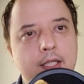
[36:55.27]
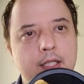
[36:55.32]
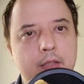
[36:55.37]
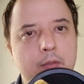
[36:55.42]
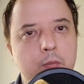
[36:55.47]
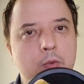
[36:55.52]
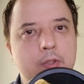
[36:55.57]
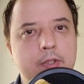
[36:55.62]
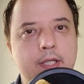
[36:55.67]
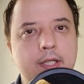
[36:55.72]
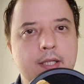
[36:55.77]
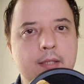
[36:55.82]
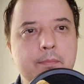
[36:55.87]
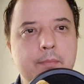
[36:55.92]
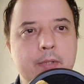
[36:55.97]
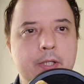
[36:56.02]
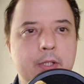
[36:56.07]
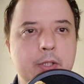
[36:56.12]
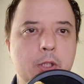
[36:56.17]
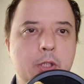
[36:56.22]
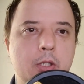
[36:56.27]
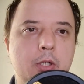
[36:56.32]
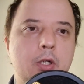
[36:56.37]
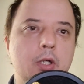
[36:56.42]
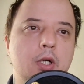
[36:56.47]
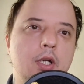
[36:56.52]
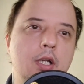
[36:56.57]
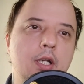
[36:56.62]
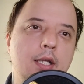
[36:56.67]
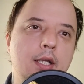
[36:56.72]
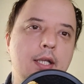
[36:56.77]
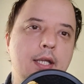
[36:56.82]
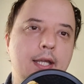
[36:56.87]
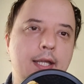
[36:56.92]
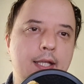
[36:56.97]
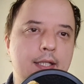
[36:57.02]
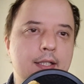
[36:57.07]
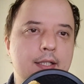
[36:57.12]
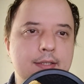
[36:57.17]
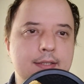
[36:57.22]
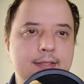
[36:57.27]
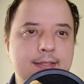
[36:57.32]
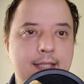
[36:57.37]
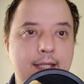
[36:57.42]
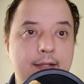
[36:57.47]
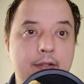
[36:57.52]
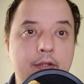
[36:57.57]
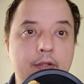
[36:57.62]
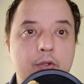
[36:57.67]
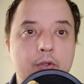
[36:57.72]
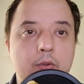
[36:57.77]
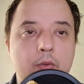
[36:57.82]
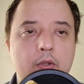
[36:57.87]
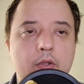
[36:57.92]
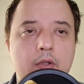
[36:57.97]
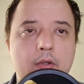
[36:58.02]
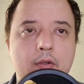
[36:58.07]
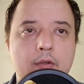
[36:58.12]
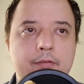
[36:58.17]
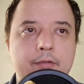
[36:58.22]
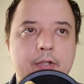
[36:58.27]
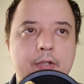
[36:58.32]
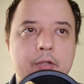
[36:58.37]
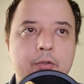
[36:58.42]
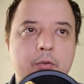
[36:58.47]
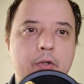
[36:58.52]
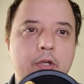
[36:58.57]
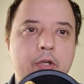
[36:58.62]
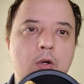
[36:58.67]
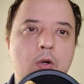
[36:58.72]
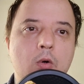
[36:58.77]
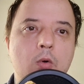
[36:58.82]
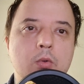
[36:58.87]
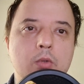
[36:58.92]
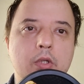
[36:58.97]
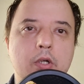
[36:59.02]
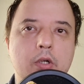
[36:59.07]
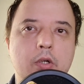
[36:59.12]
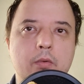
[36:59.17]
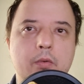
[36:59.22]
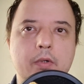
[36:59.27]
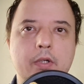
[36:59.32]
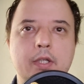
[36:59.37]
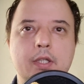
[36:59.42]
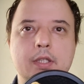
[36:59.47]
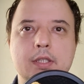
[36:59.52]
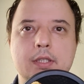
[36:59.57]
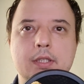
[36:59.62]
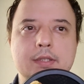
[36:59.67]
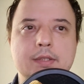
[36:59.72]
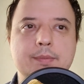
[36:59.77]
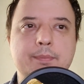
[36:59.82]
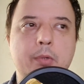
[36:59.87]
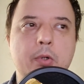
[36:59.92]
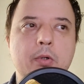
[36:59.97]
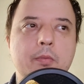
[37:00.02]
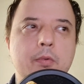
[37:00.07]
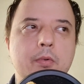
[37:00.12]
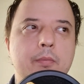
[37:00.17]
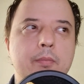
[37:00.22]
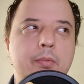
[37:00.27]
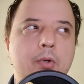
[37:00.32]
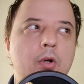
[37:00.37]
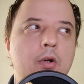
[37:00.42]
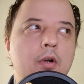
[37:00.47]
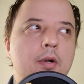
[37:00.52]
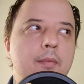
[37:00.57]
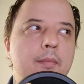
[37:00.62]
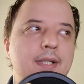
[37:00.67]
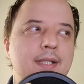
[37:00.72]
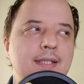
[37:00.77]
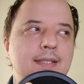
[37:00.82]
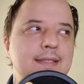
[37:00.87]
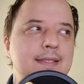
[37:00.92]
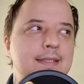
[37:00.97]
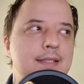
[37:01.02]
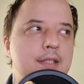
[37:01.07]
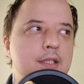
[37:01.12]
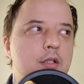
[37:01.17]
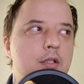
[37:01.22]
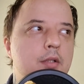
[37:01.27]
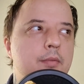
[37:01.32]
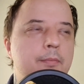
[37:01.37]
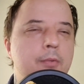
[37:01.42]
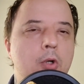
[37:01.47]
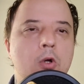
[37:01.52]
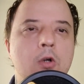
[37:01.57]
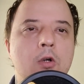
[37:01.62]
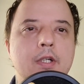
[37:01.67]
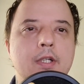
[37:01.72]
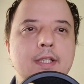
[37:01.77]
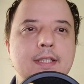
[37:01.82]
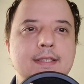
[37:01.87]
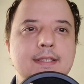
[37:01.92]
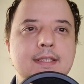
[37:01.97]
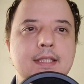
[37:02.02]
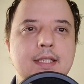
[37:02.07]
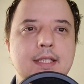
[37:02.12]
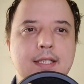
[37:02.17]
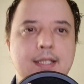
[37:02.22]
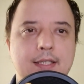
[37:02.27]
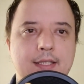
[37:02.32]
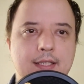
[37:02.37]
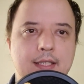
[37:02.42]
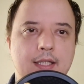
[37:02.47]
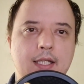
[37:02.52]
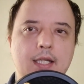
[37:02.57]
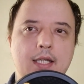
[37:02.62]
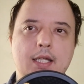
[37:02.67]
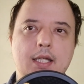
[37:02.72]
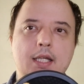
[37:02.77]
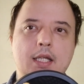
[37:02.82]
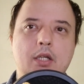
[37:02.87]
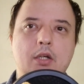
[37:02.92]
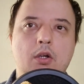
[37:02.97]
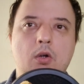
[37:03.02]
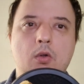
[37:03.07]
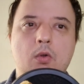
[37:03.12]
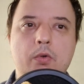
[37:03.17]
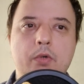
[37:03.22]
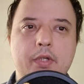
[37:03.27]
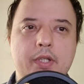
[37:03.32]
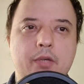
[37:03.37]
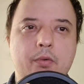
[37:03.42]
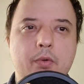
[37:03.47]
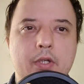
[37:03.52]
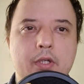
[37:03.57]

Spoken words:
and will take a picture and send it to the factory owner, right? This program is still in progress. It already